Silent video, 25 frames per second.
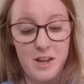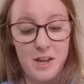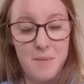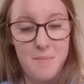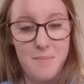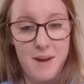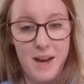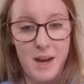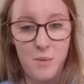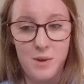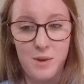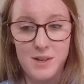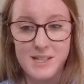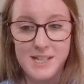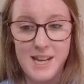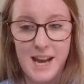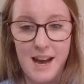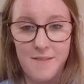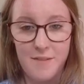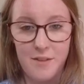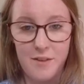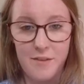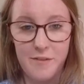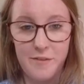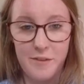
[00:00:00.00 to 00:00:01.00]
you might want to
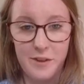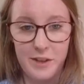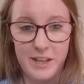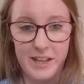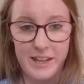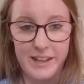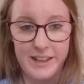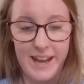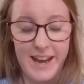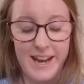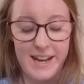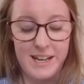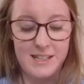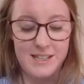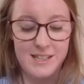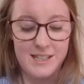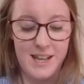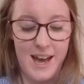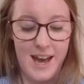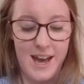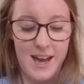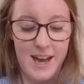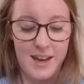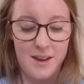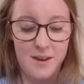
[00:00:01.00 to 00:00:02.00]
have a fully lined
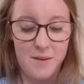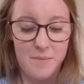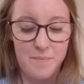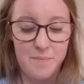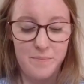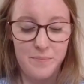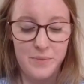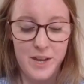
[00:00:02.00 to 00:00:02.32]
leg.